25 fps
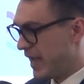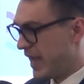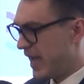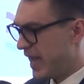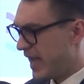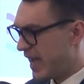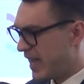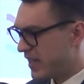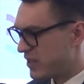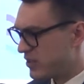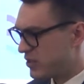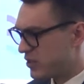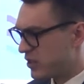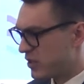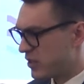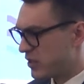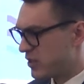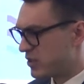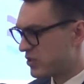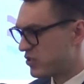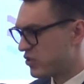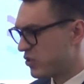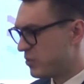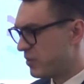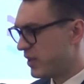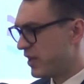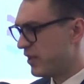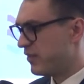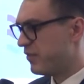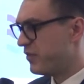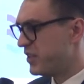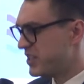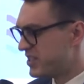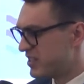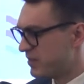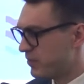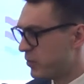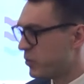and some
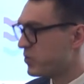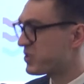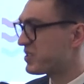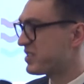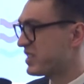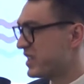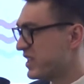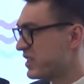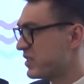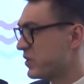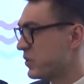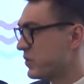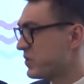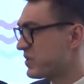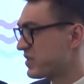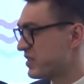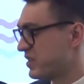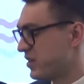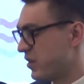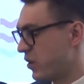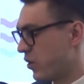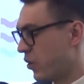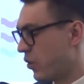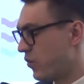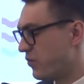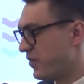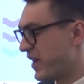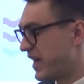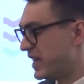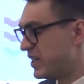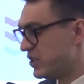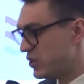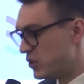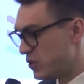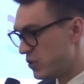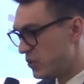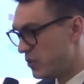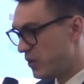visible signals of a
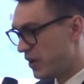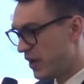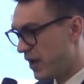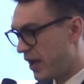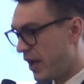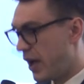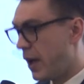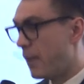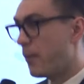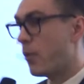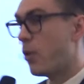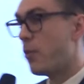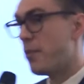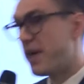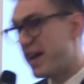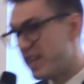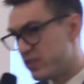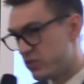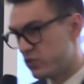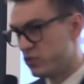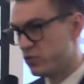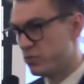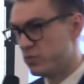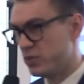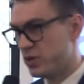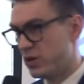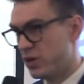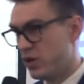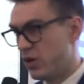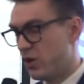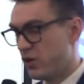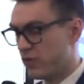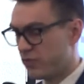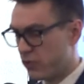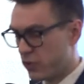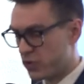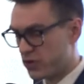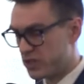new momentum
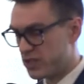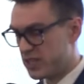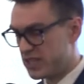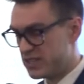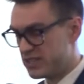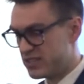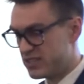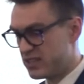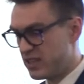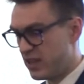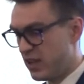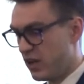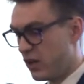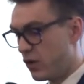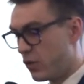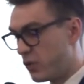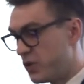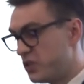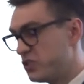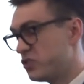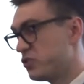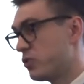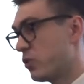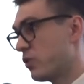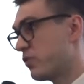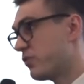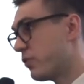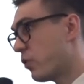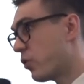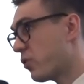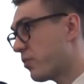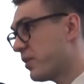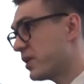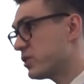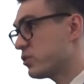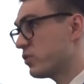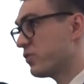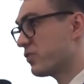for this regional
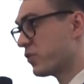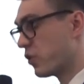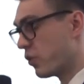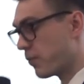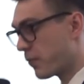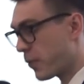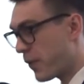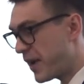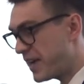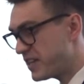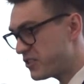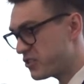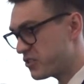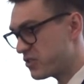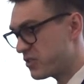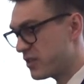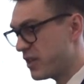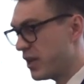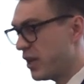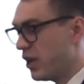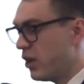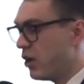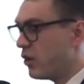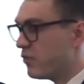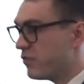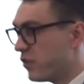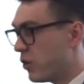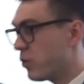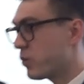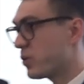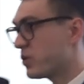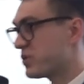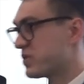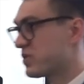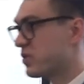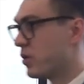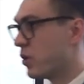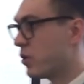format of cooperation
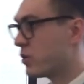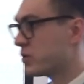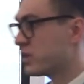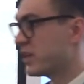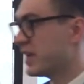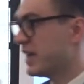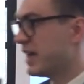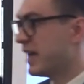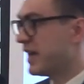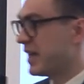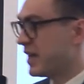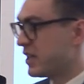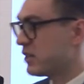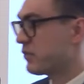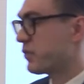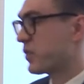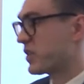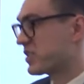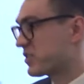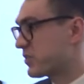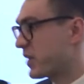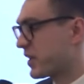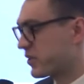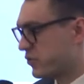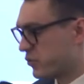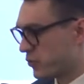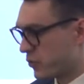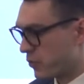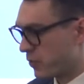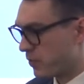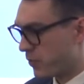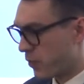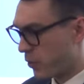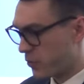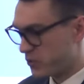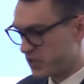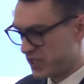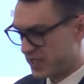focused on infrastructural
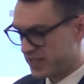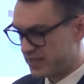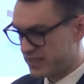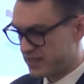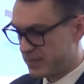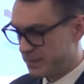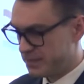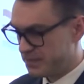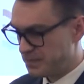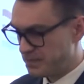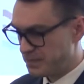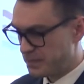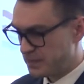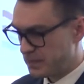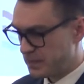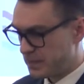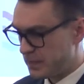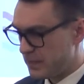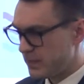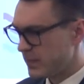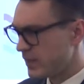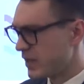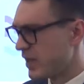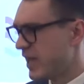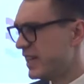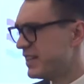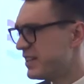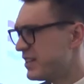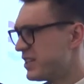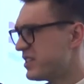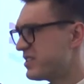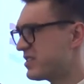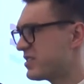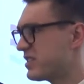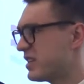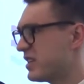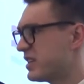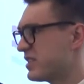projects. And
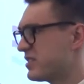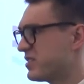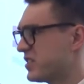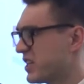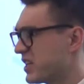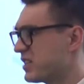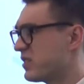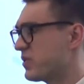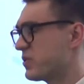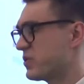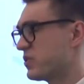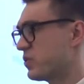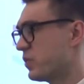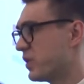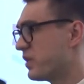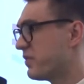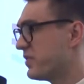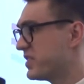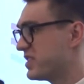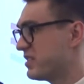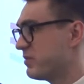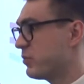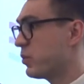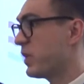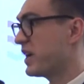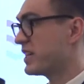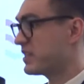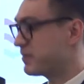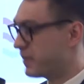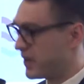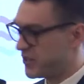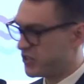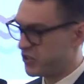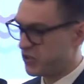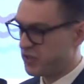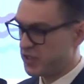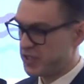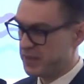these signals were visible
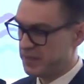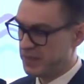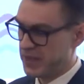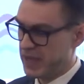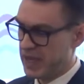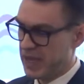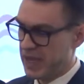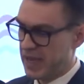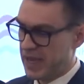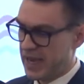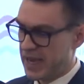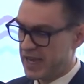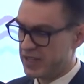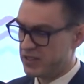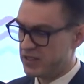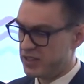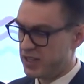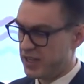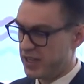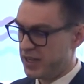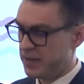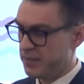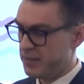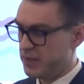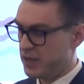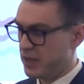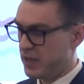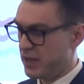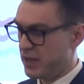especially at the